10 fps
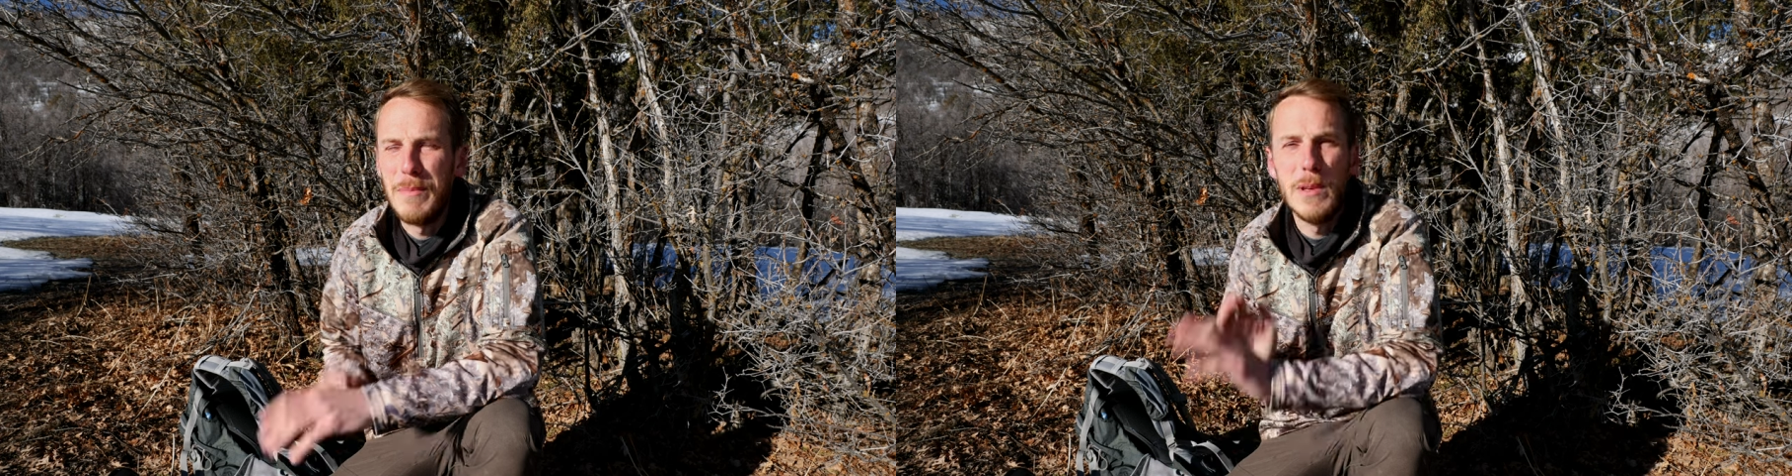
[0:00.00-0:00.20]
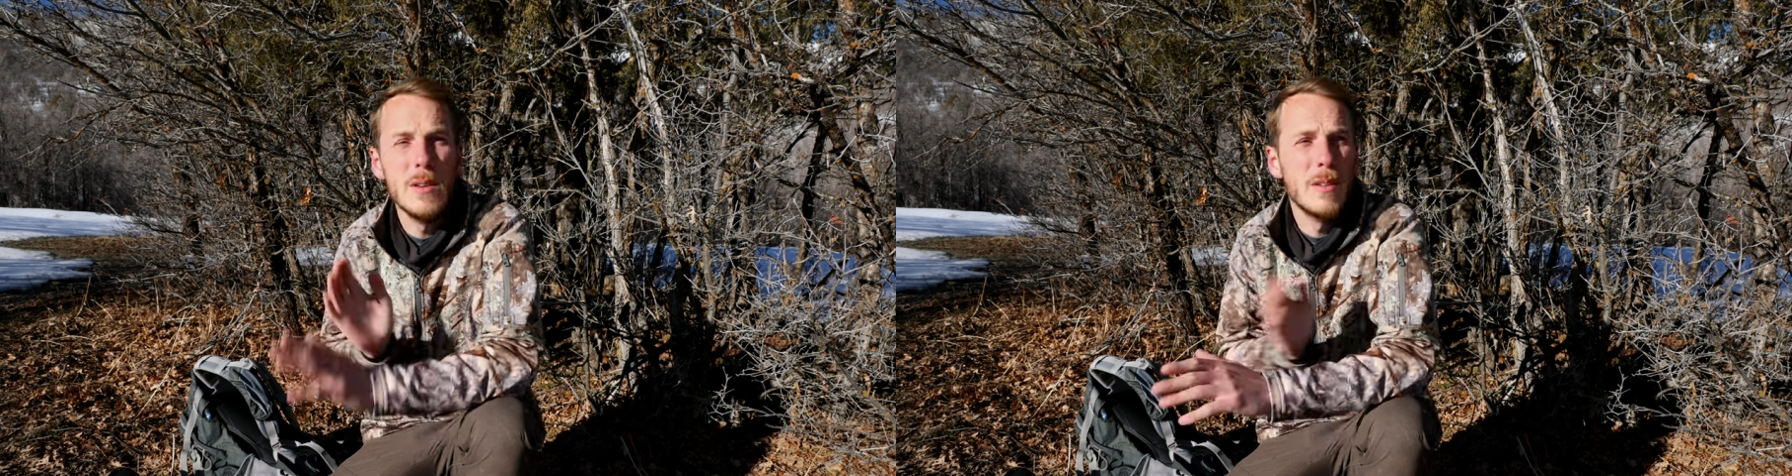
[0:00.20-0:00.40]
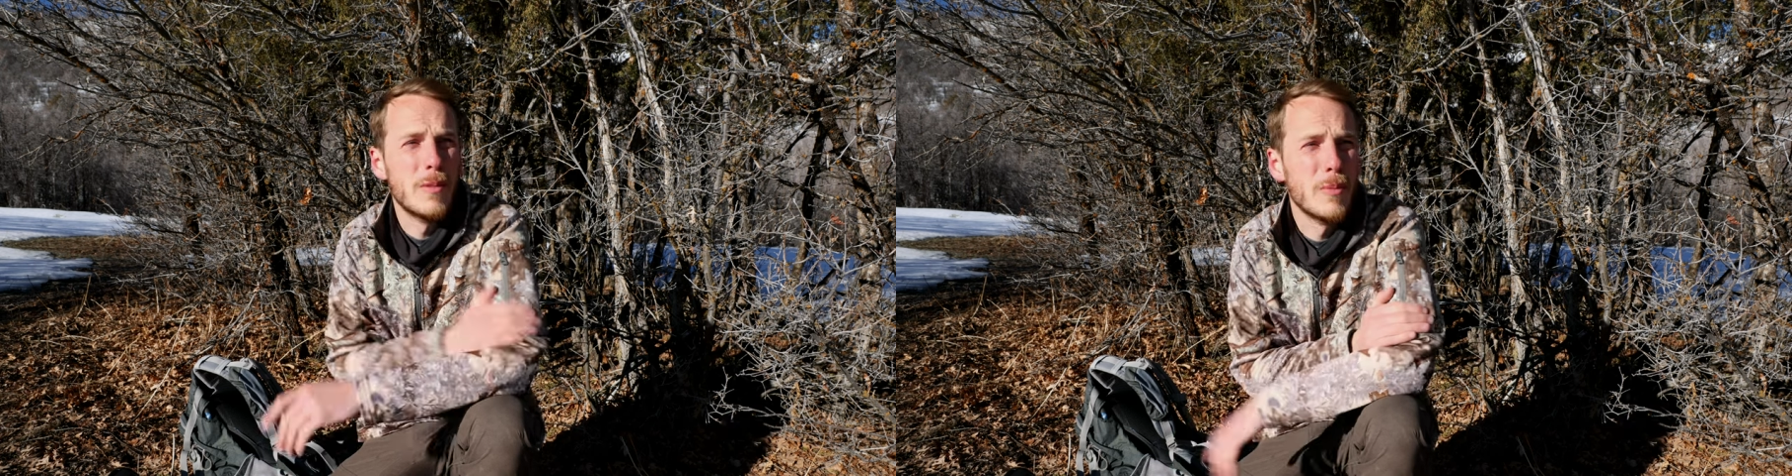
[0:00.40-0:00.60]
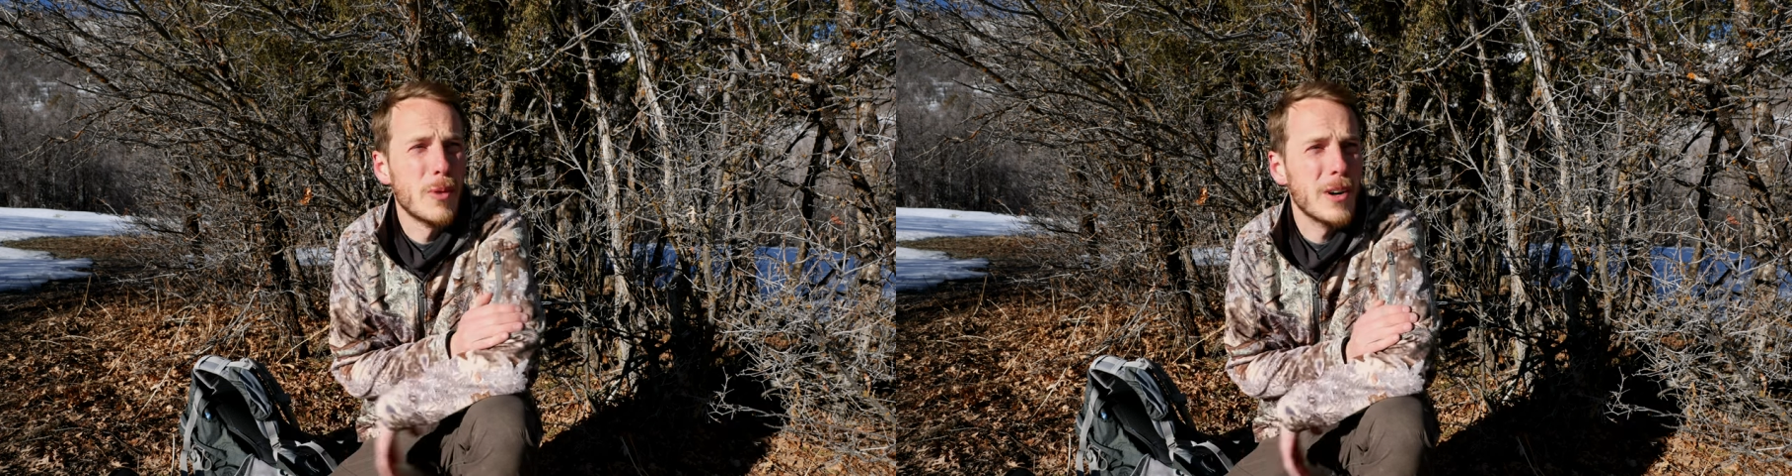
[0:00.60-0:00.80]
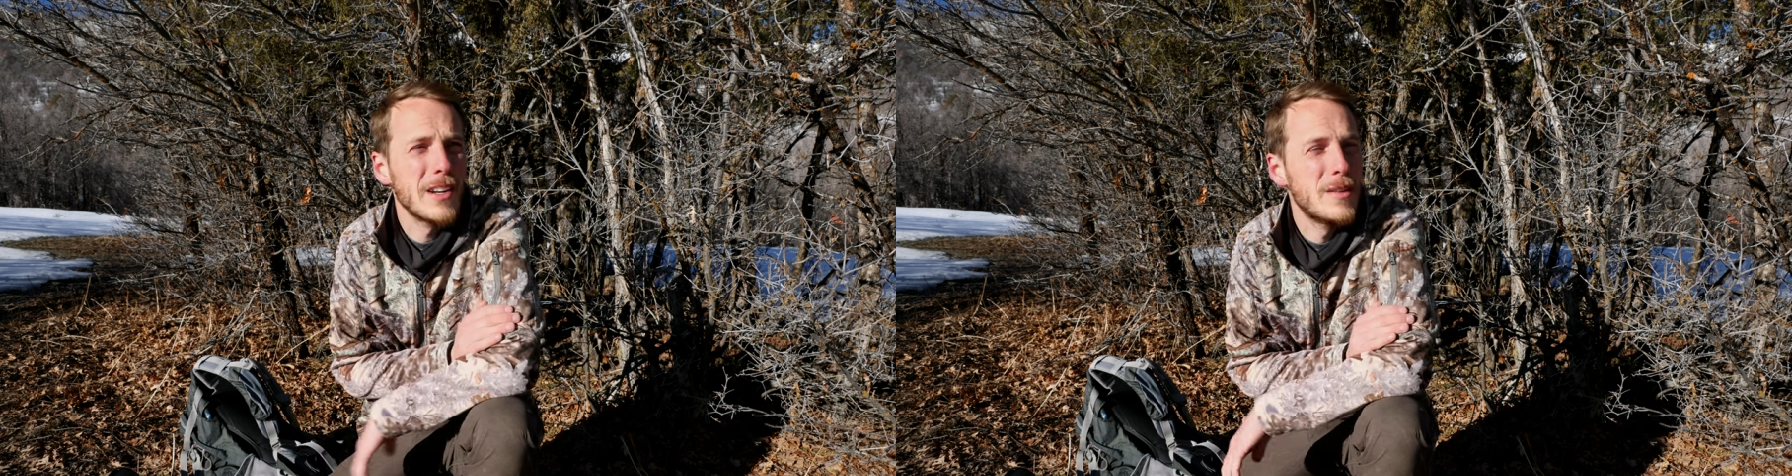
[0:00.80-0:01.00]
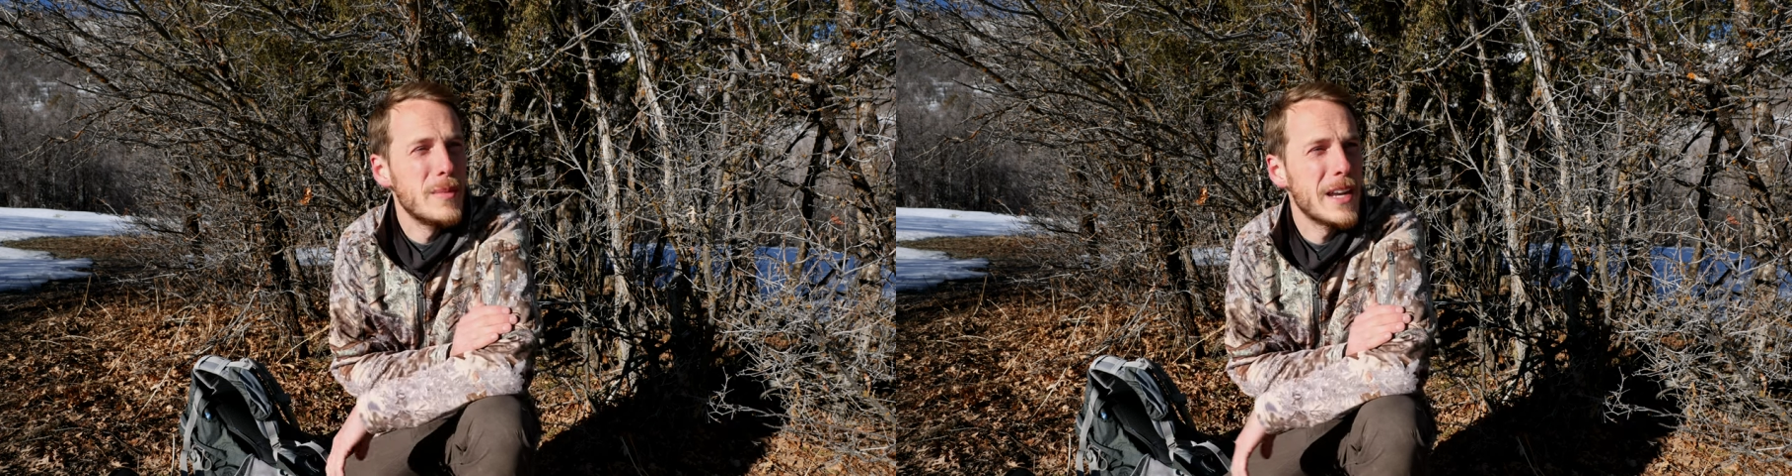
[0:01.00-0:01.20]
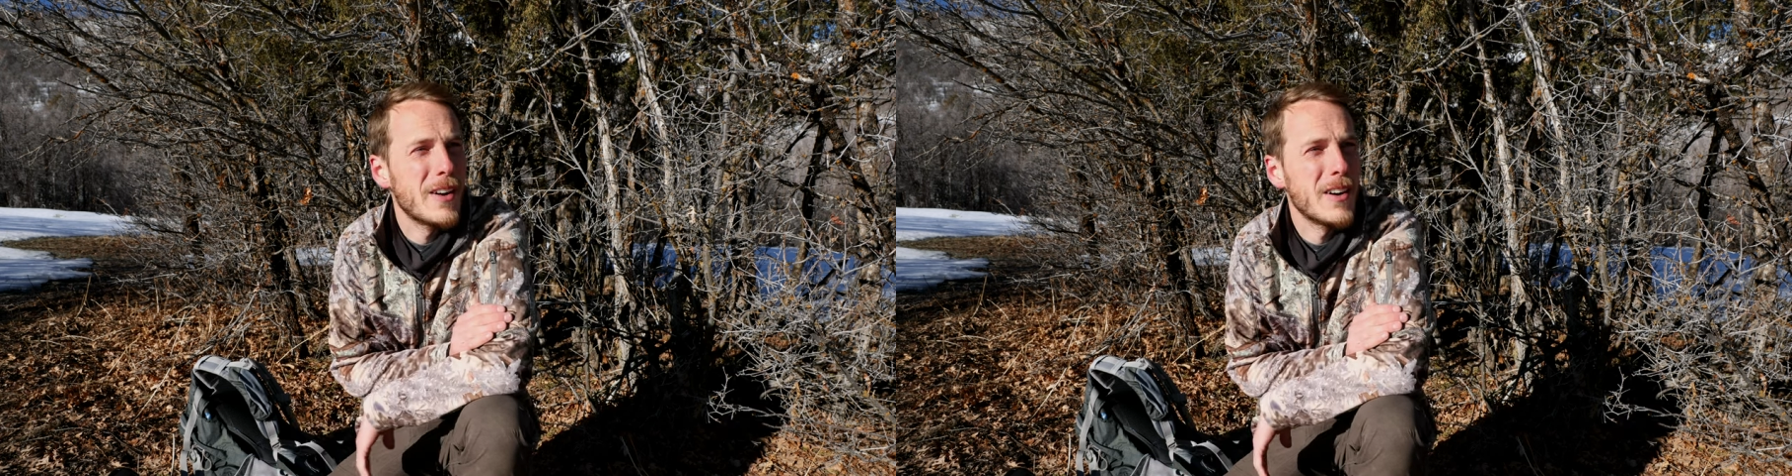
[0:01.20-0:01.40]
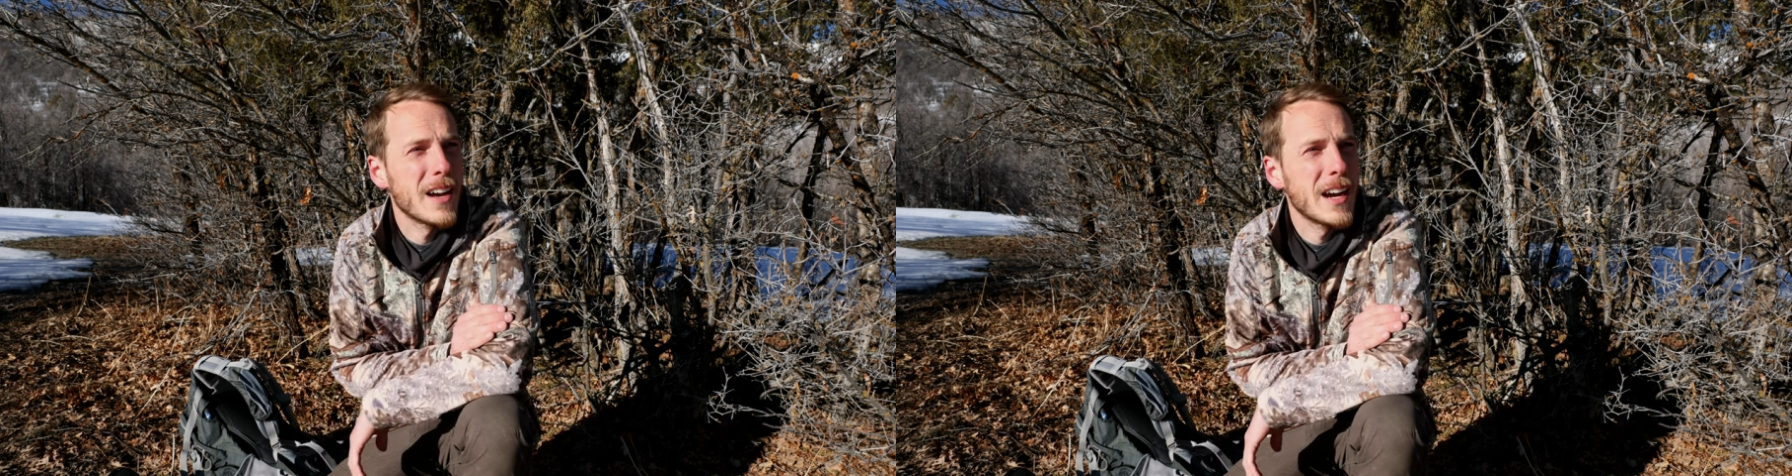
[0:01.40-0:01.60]
beautiful morning to be
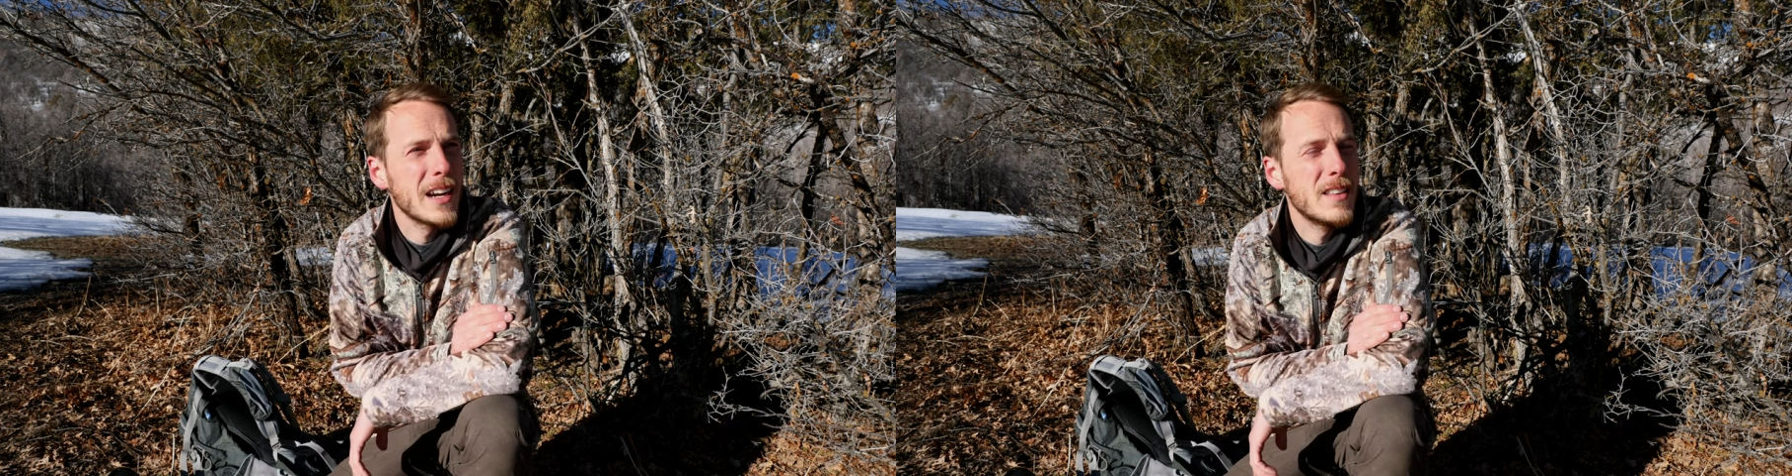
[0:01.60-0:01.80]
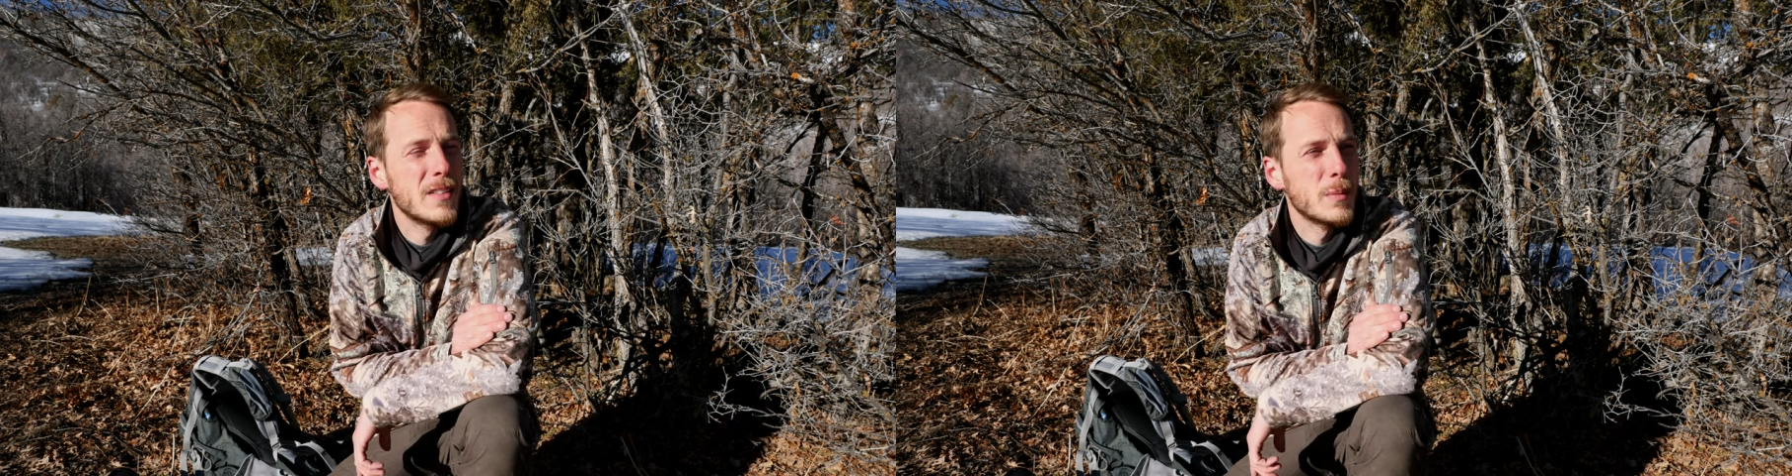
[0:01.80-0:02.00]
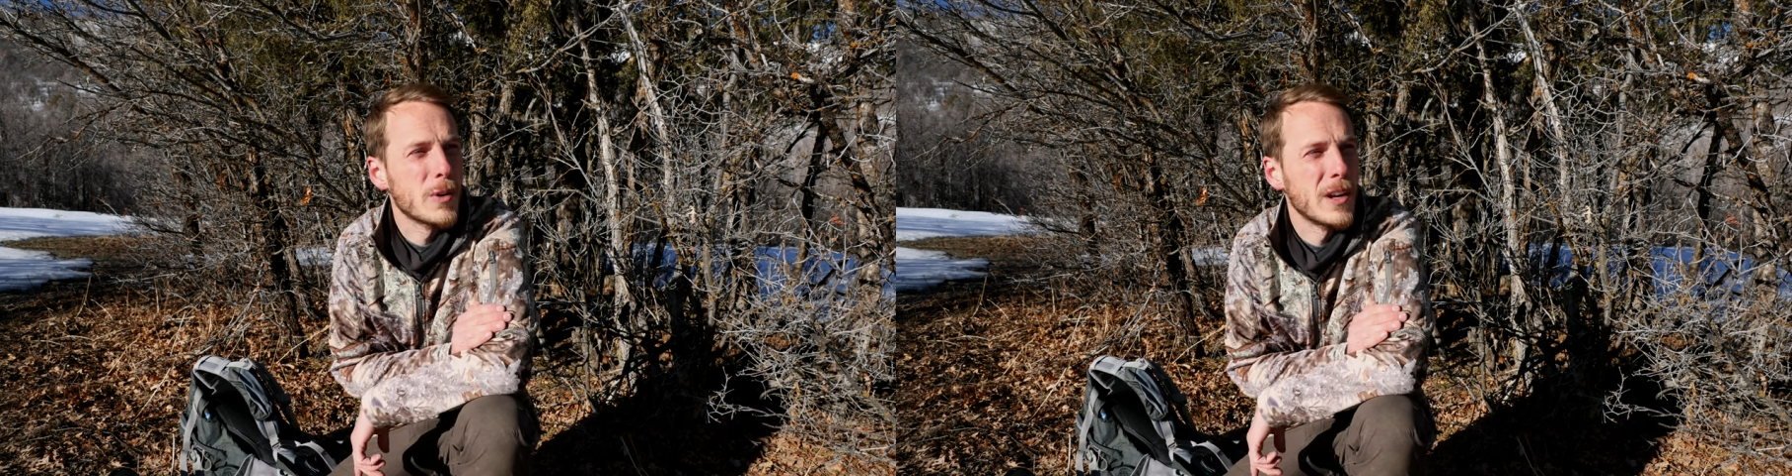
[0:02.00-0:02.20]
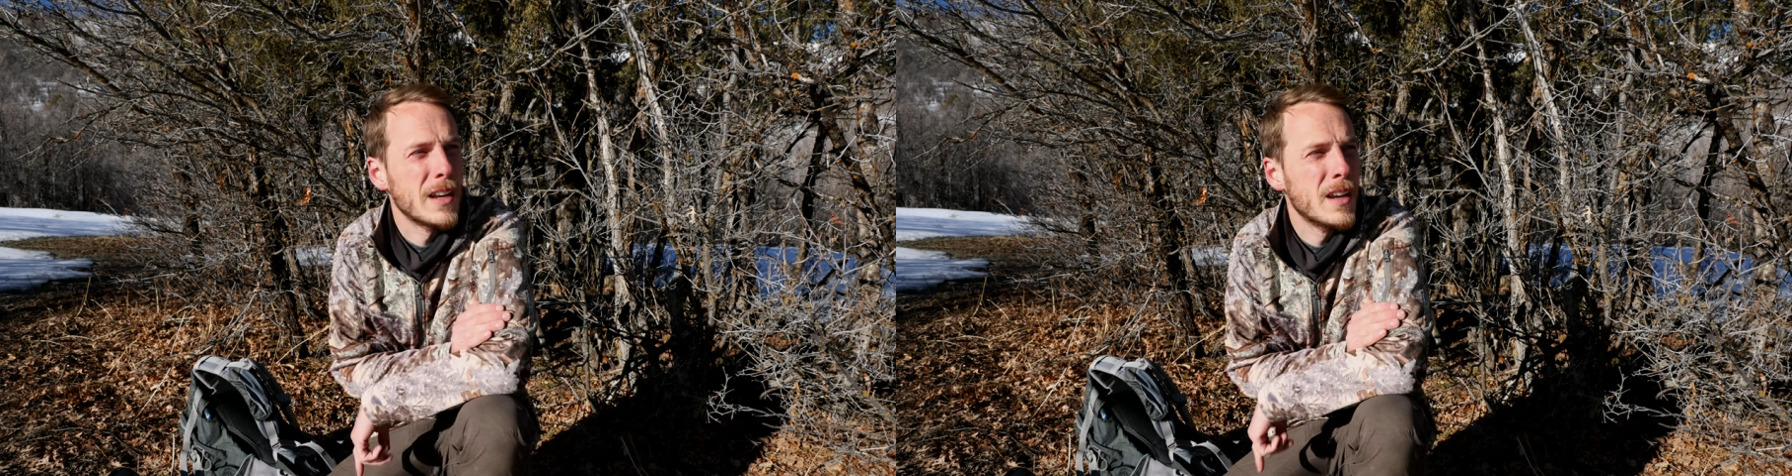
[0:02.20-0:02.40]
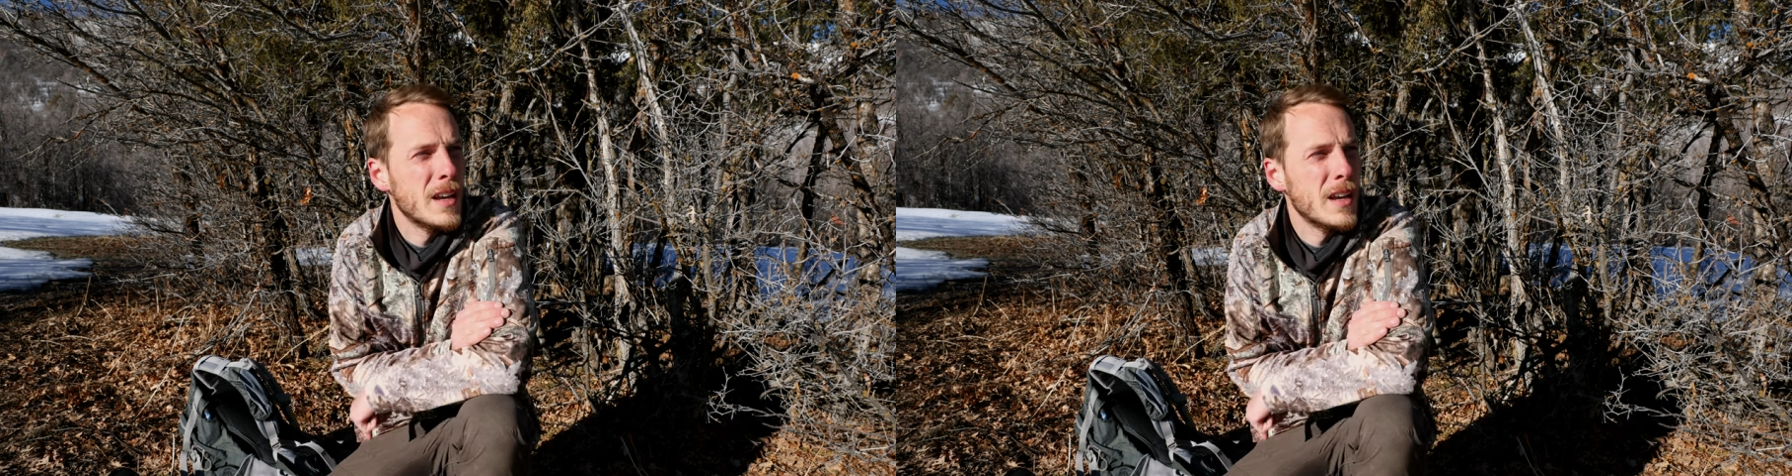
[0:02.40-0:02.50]
out on a hike this morning.